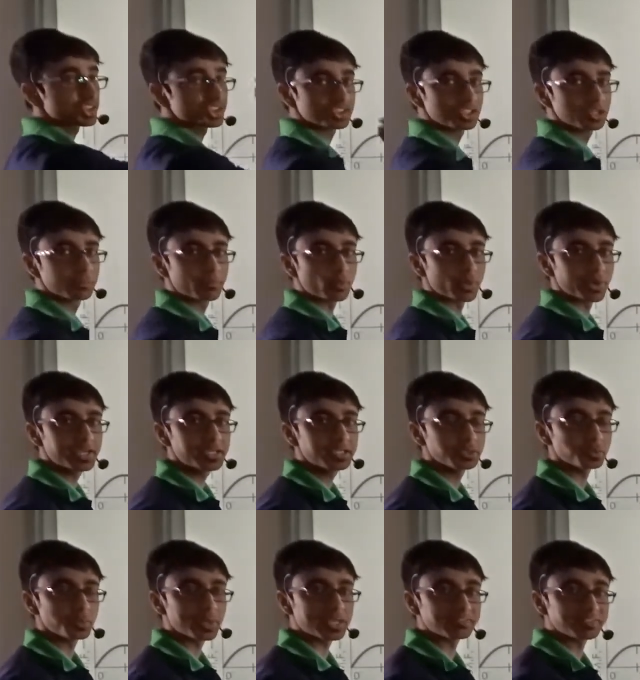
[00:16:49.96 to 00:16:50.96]
original
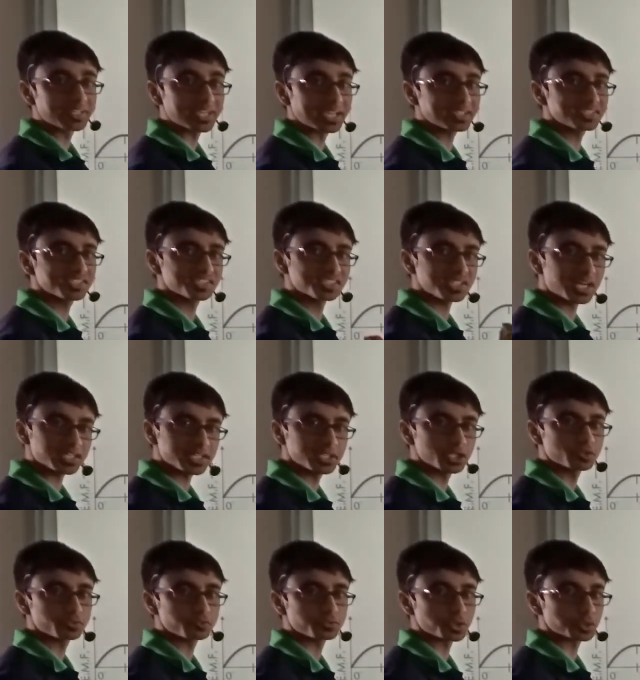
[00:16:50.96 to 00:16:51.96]
point where we had
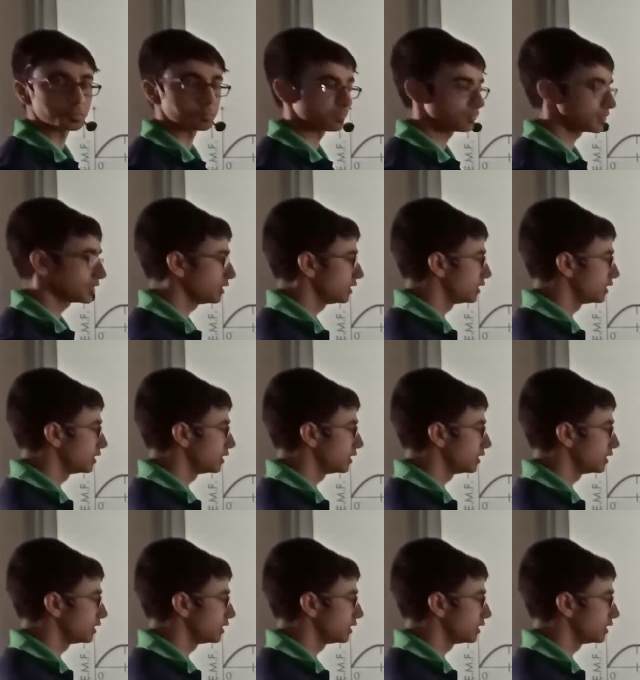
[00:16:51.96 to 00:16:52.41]
started off from.